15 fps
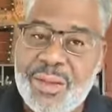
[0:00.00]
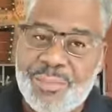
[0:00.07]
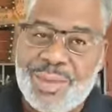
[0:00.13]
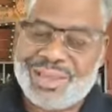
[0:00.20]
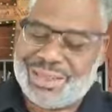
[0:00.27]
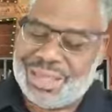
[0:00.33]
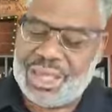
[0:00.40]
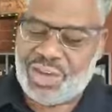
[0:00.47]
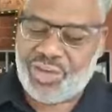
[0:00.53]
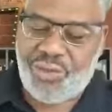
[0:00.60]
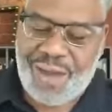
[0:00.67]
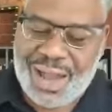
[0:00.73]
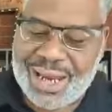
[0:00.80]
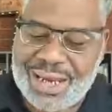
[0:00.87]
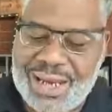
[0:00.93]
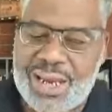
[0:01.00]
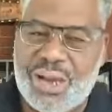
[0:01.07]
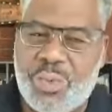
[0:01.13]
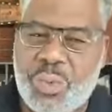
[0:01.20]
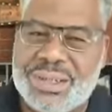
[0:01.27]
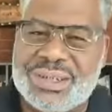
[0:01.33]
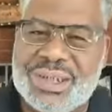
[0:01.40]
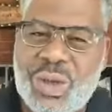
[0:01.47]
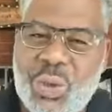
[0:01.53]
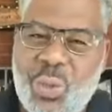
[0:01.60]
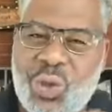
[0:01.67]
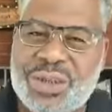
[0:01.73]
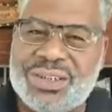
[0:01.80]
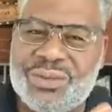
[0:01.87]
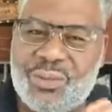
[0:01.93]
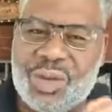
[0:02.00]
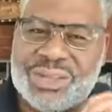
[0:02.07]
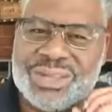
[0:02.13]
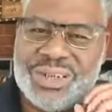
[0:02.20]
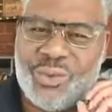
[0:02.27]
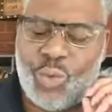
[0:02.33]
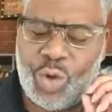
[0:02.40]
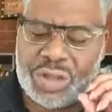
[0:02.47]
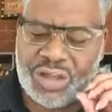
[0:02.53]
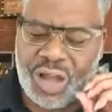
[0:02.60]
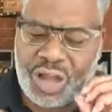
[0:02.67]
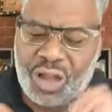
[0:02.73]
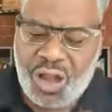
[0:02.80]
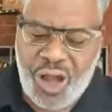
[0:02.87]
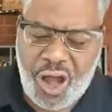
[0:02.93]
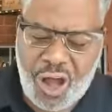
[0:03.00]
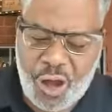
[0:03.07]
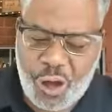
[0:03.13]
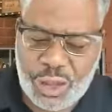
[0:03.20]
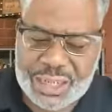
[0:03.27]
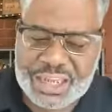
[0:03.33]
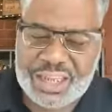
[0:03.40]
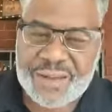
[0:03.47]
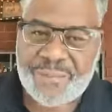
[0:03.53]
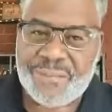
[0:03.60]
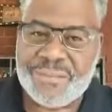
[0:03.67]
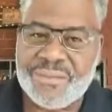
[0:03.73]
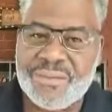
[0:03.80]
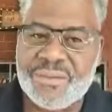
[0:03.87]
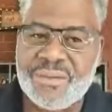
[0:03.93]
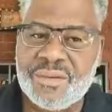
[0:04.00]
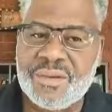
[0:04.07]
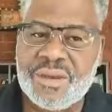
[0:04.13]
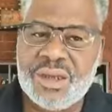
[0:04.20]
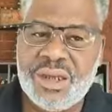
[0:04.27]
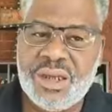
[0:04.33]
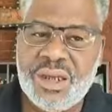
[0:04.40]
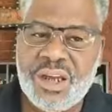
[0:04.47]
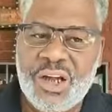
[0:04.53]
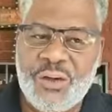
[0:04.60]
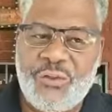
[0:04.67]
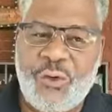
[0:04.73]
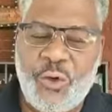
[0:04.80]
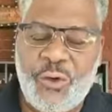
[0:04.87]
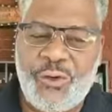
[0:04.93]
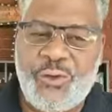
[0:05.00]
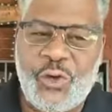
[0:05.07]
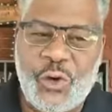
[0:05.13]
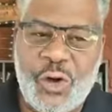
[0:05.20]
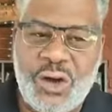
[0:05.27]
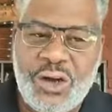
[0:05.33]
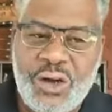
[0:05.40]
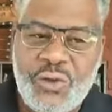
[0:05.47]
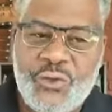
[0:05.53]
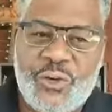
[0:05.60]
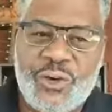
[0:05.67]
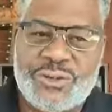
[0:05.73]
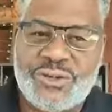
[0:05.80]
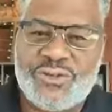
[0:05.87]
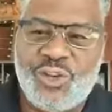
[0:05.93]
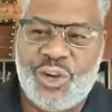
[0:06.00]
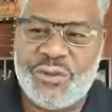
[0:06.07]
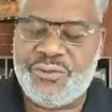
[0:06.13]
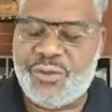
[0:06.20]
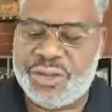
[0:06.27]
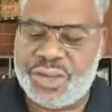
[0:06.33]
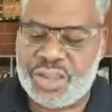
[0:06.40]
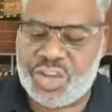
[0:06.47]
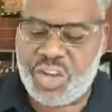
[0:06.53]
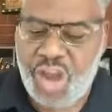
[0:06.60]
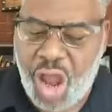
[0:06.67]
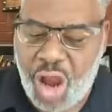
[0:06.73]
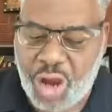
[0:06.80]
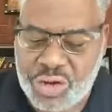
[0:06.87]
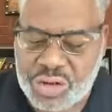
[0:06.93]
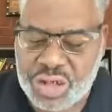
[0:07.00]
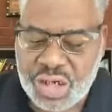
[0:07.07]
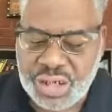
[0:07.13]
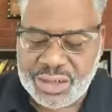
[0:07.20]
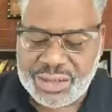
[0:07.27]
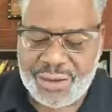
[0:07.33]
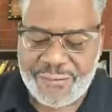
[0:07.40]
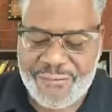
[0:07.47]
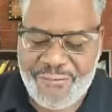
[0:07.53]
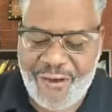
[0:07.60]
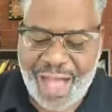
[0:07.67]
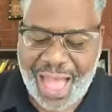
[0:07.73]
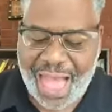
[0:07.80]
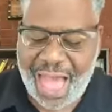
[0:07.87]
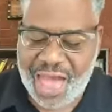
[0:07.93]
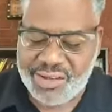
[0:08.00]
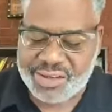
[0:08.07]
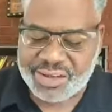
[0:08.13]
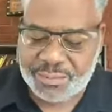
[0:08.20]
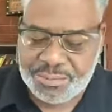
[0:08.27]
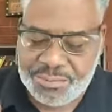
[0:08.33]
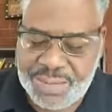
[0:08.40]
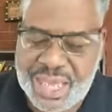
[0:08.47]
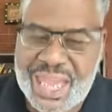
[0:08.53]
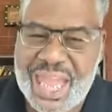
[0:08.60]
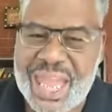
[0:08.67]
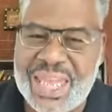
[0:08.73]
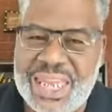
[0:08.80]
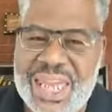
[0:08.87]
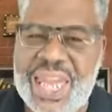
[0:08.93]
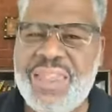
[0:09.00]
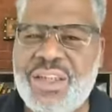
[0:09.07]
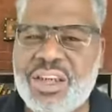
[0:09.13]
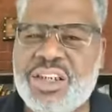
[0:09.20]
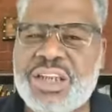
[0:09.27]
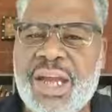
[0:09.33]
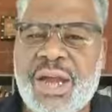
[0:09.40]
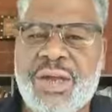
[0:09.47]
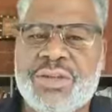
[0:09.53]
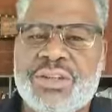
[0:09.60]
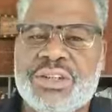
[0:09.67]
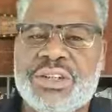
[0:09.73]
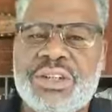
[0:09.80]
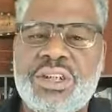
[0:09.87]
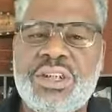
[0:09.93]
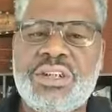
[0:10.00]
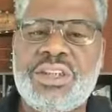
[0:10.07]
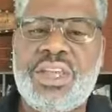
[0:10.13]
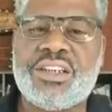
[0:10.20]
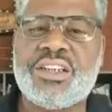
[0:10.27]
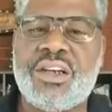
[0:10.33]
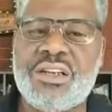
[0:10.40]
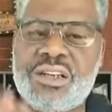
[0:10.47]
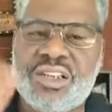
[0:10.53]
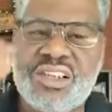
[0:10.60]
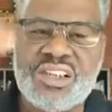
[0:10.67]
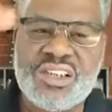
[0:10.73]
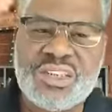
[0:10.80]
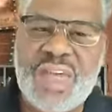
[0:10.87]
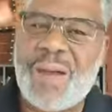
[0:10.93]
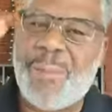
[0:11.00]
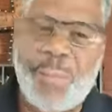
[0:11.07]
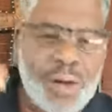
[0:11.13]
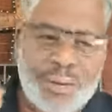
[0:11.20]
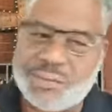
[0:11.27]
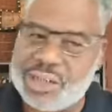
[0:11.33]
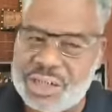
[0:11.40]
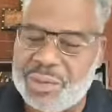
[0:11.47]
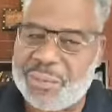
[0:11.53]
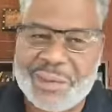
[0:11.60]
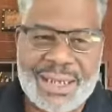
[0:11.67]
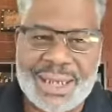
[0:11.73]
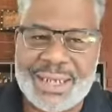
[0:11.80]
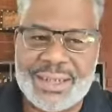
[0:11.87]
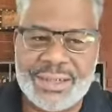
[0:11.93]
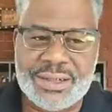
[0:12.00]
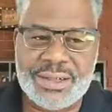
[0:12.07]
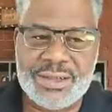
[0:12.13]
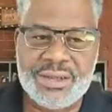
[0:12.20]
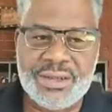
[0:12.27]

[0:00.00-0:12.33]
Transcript: But this right here was a calling for the church to find some men in the church that's going to step up to the plate